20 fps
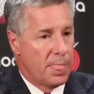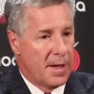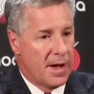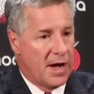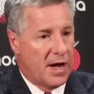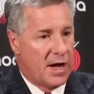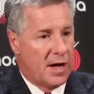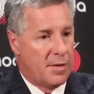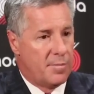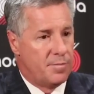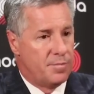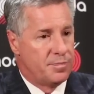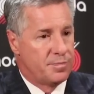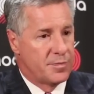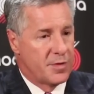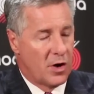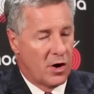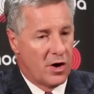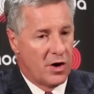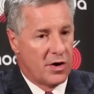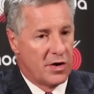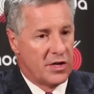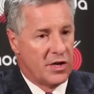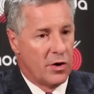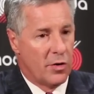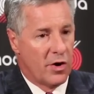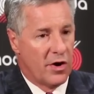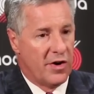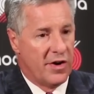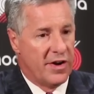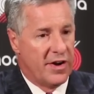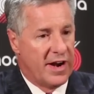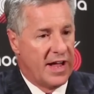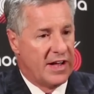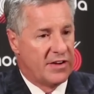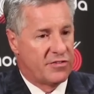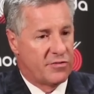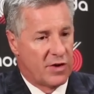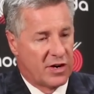Our international